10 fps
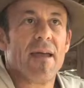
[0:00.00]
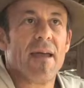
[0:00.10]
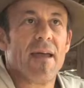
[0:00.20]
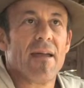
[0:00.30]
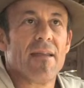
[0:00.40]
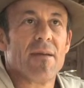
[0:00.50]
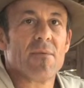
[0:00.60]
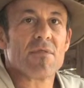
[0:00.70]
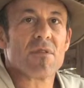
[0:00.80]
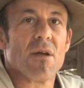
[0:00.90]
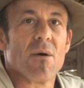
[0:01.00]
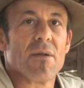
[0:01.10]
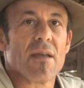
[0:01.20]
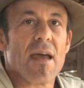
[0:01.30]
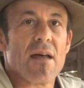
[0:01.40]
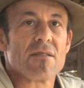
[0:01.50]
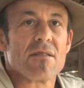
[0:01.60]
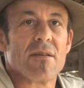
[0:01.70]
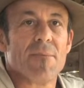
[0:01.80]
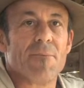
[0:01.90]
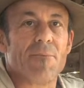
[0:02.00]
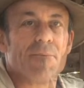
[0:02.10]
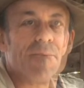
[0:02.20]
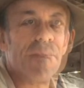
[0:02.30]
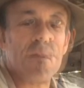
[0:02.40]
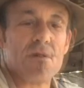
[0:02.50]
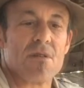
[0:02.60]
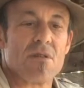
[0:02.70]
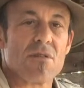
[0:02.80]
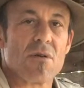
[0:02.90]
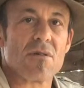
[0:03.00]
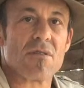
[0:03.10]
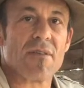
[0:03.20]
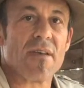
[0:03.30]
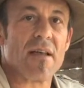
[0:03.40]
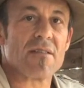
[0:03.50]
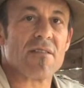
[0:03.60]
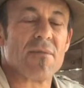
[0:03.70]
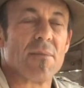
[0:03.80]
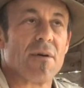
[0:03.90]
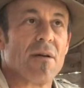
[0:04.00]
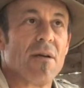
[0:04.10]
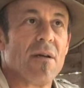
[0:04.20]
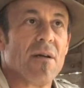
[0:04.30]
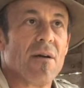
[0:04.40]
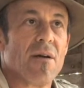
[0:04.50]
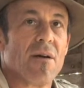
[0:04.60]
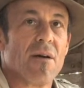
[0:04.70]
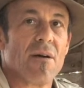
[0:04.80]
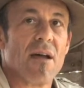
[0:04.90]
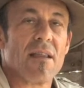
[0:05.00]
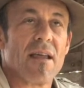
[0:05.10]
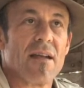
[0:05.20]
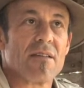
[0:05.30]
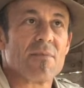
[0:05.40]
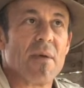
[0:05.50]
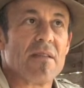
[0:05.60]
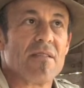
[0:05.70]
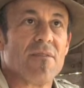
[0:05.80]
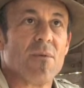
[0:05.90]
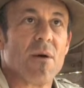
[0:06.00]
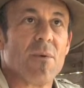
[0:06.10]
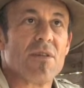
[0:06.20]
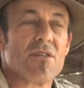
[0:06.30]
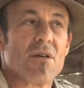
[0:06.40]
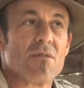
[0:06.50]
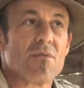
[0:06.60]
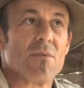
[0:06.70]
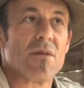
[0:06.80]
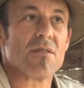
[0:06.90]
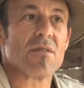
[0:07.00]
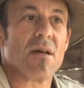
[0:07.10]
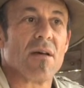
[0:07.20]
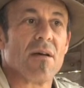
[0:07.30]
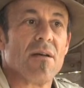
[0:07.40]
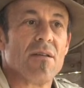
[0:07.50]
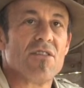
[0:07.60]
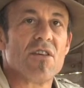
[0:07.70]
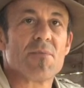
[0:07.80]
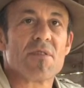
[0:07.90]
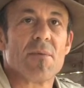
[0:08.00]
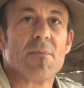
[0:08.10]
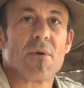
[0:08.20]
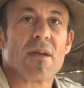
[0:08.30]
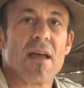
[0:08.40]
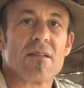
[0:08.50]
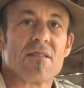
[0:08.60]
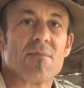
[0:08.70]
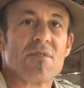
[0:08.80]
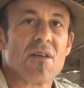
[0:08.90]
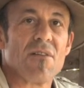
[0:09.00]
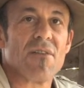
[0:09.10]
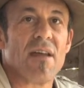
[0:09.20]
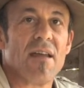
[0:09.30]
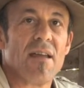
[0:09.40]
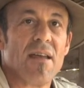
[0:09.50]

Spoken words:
and it was low in calcium. Most of the sources of calcium are not that expensive. What we chose was gypsum or calcium sulfate.